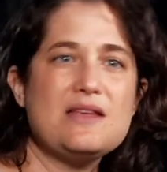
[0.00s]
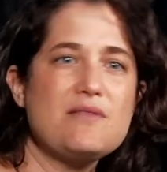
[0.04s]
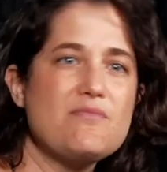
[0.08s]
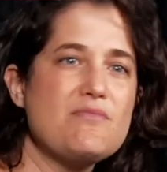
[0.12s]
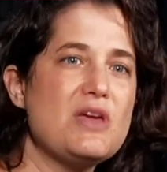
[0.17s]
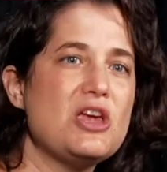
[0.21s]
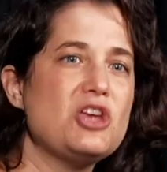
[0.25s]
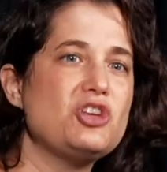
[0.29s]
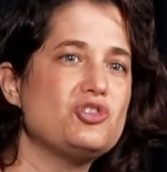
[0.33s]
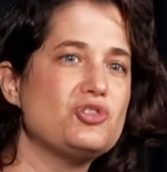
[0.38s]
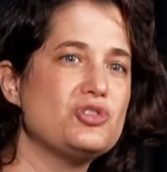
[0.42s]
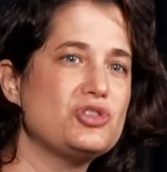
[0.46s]
the
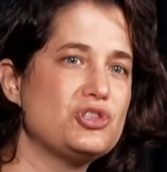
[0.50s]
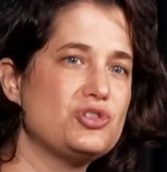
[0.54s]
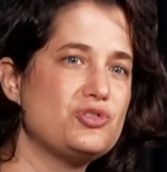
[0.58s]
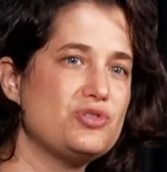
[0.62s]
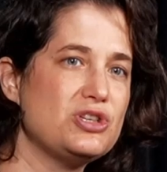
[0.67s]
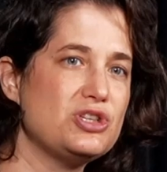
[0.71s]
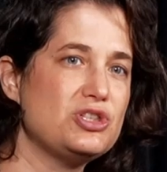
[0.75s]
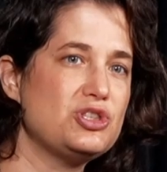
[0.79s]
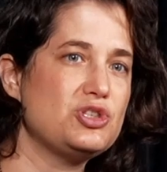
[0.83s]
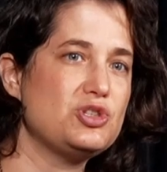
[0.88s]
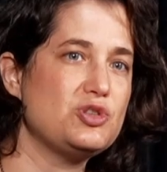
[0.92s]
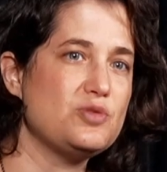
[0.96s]
major
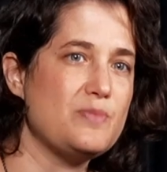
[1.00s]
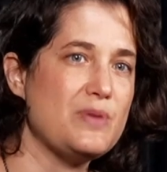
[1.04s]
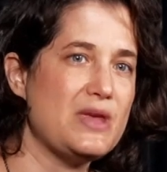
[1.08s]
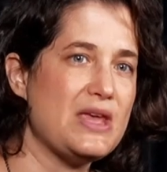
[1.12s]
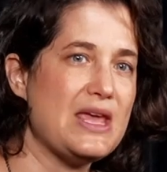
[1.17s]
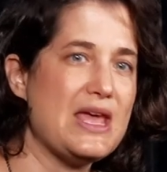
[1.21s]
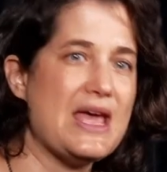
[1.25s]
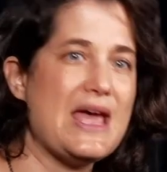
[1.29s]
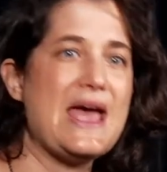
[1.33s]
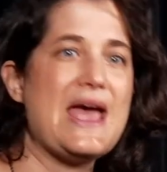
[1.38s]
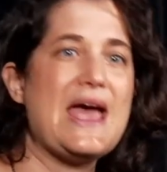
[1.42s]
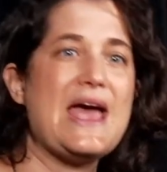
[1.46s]
streets to
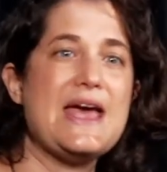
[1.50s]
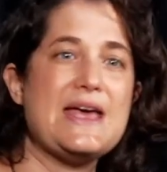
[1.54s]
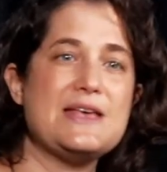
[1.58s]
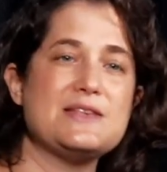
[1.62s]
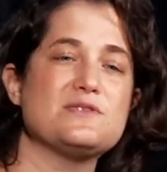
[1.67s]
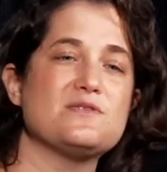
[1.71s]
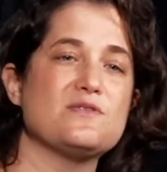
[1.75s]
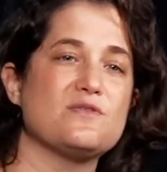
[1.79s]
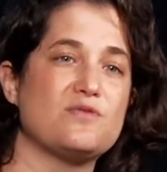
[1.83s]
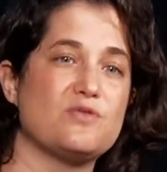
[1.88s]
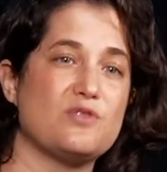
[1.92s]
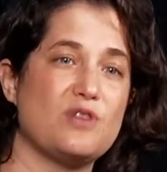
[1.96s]
be
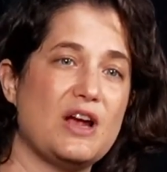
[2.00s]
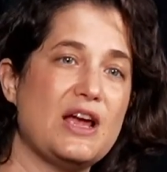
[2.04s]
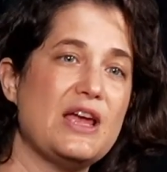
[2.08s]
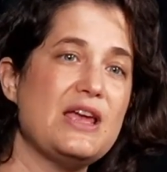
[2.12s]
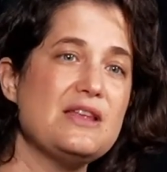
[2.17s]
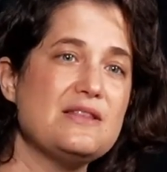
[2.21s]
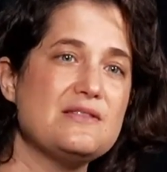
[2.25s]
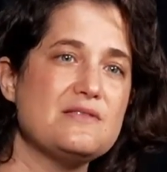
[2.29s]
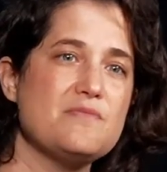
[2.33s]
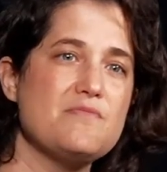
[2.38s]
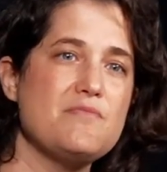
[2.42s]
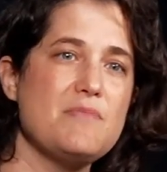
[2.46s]
as of
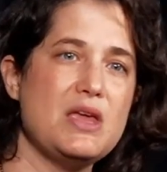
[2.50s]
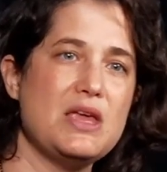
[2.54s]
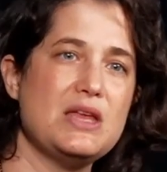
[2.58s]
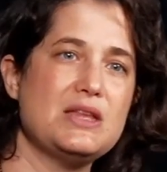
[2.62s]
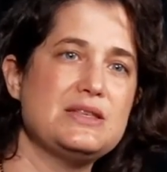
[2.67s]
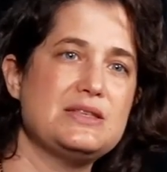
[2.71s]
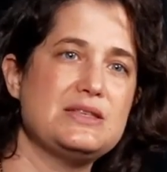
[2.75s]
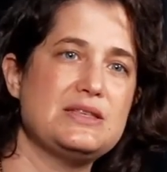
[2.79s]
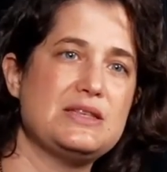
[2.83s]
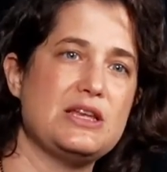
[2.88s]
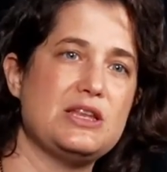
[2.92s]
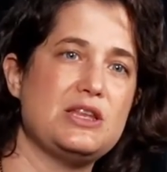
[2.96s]
right
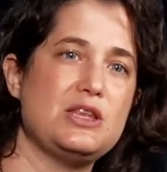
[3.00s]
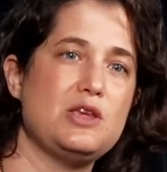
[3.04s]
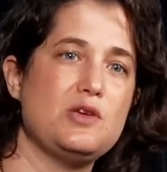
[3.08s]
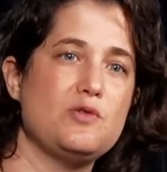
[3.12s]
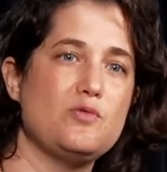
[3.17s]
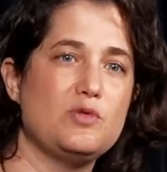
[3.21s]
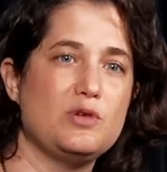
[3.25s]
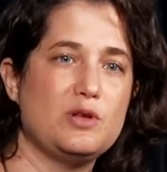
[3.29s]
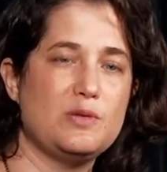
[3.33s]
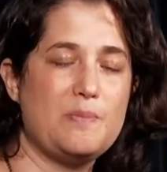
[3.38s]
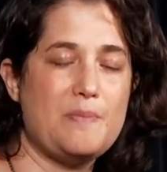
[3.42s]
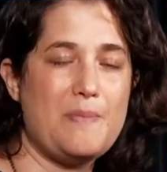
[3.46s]
means that you
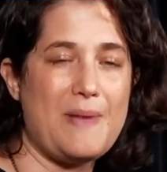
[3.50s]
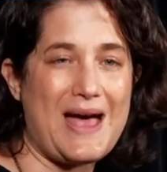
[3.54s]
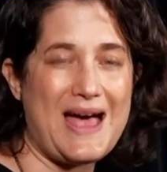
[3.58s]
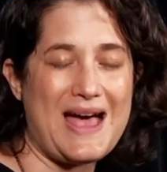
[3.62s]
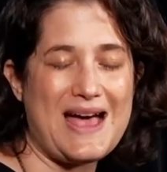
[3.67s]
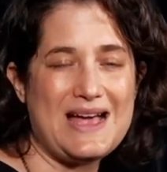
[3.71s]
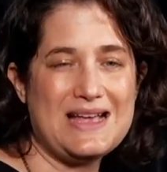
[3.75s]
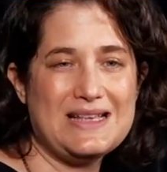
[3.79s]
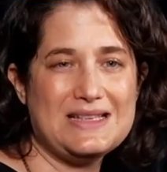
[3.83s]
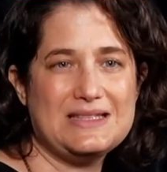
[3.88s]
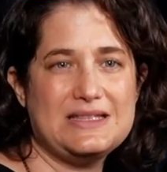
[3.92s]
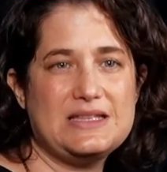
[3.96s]
will
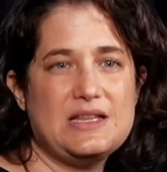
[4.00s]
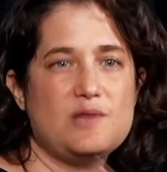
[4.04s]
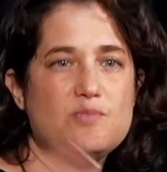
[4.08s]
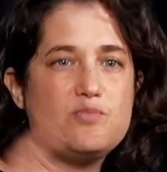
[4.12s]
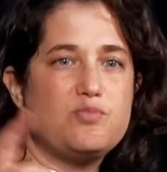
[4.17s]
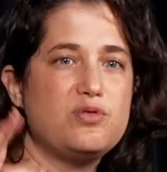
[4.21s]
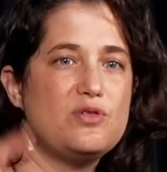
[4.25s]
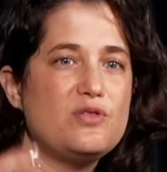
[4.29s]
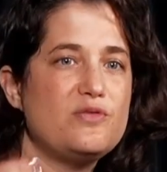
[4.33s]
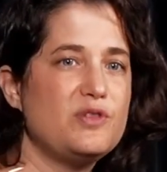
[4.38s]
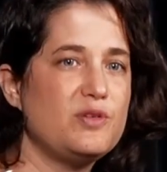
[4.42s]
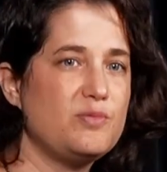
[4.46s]
pass the
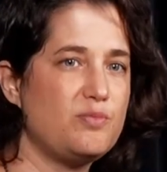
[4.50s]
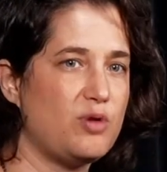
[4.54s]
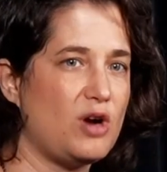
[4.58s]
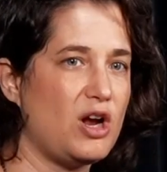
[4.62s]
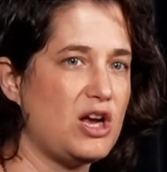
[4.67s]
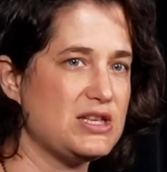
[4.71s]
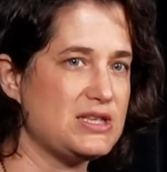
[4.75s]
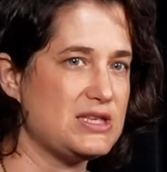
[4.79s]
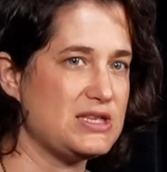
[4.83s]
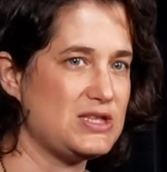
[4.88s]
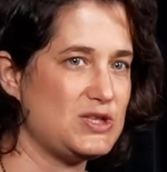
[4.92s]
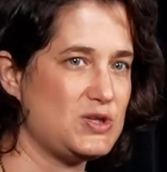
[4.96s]
approval
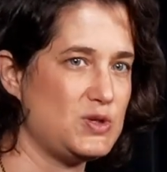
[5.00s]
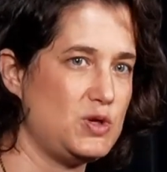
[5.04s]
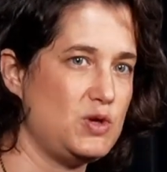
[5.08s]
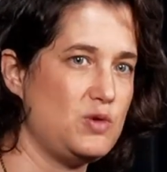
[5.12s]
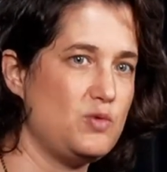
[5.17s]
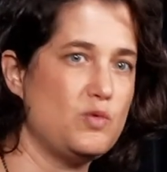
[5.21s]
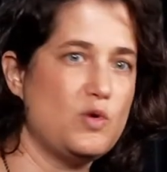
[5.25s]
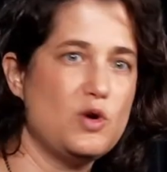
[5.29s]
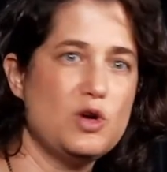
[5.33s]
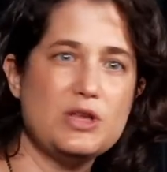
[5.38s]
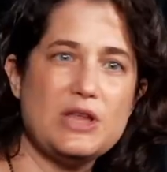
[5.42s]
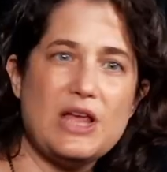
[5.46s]
process. So you
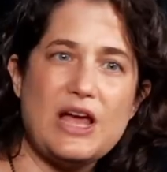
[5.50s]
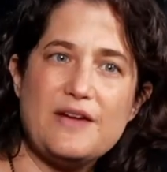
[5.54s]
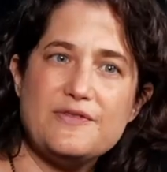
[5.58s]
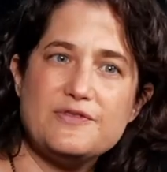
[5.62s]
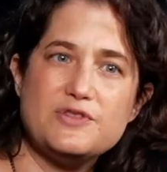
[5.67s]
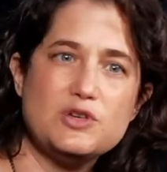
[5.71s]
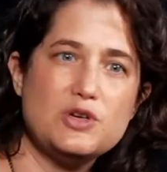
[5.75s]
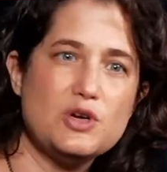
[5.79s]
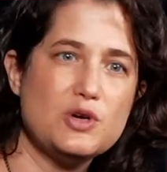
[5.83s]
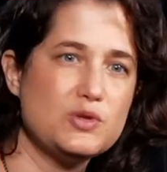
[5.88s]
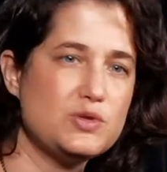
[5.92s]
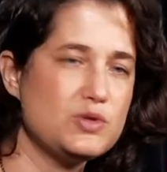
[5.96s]
won't have to go